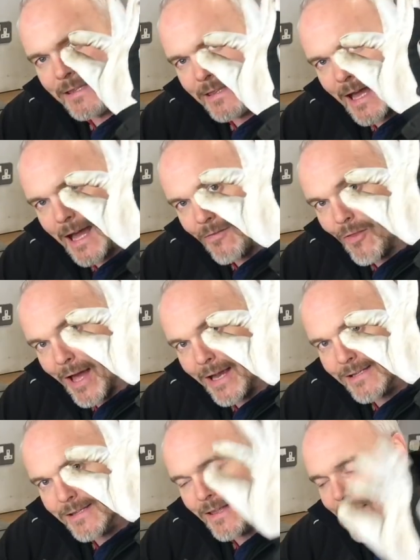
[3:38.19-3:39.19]
That
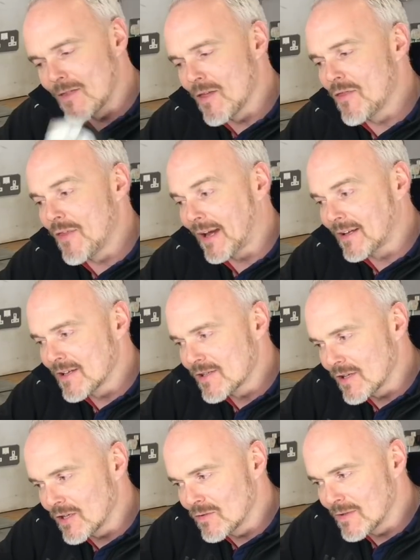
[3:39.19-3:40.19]
is the thickness
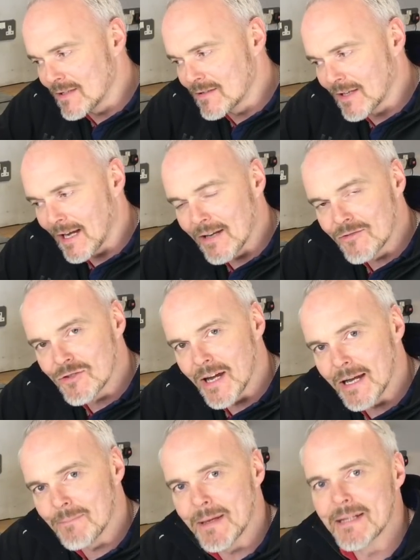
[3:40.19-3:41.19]
that you need to kind of
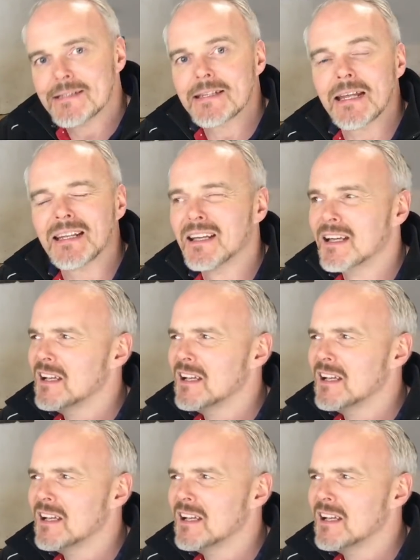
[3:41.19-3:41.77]
try and maintain.